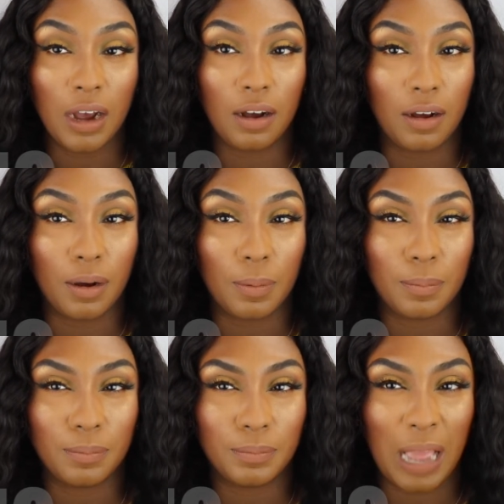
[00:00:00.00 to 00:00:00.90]

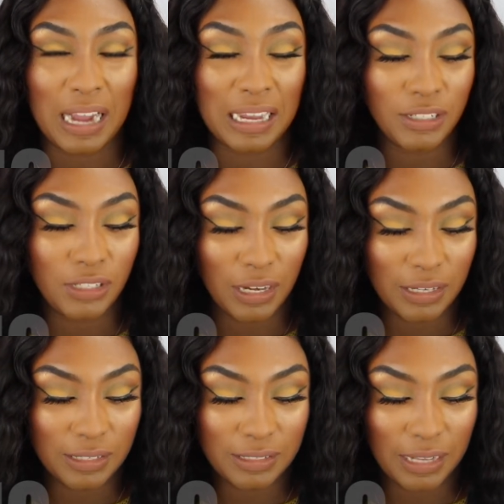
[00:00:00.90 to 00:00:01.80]
I guess I
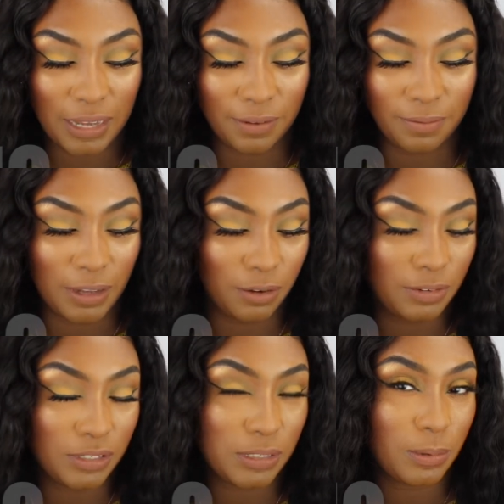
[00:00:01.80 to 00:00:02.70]
could say
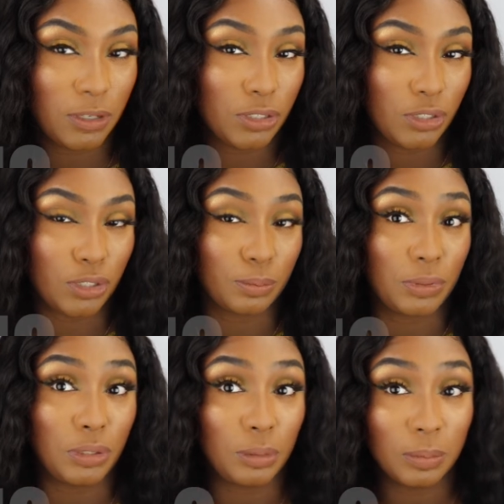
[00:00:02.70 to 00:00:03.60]
velvet sponge or
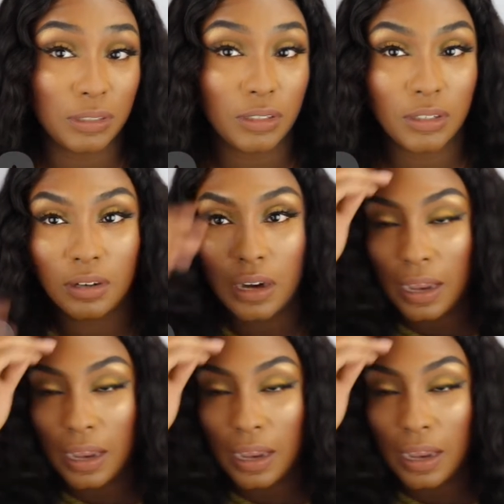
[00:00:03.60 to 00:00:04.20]
beauty blender.